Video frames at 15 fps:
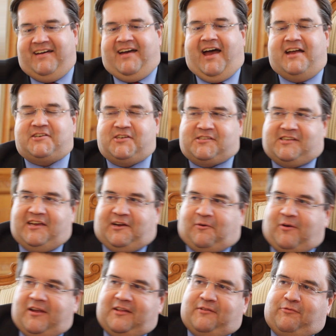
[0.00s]
I just take
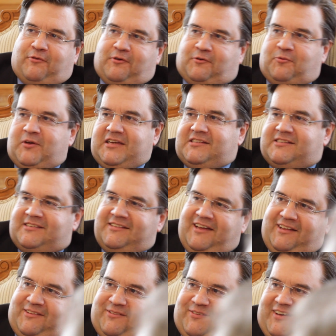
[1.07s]
credit for tweets,
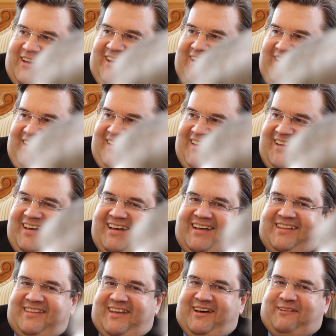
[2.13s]

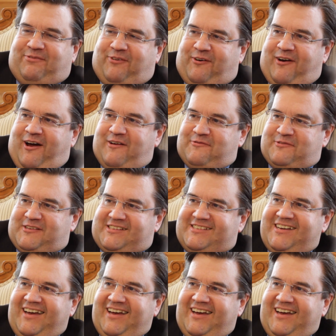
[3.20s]
not for office.